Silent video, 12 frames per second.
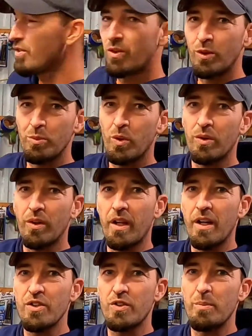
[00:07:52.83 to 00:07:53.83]
an old motor that
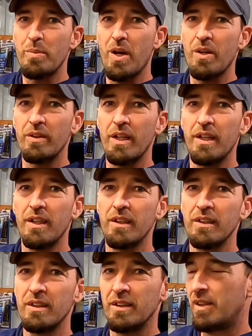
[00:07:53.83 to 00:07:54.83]
I stripped down right
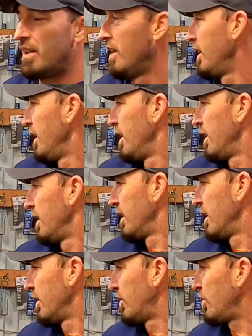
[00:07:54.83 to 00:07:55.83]
here.
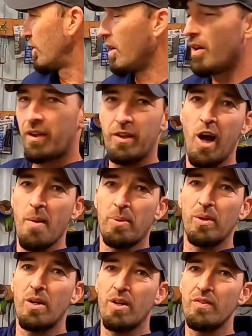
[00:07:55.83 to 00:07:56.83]
Took all the
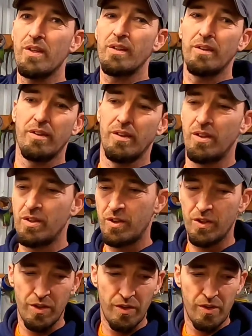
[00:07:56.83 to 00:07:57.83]
copper out of it,
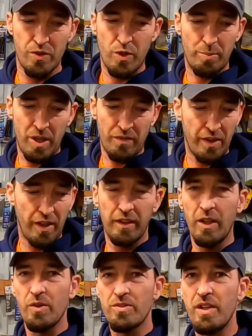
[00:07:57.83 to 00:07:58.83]
stripped everything
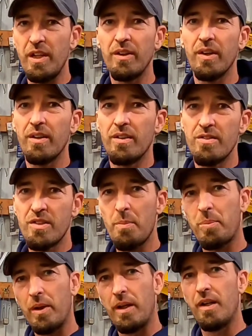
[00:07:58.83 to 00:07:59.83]
that was any good and
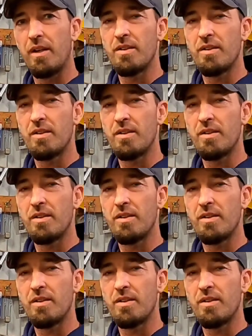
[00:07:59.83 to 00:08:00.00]
separated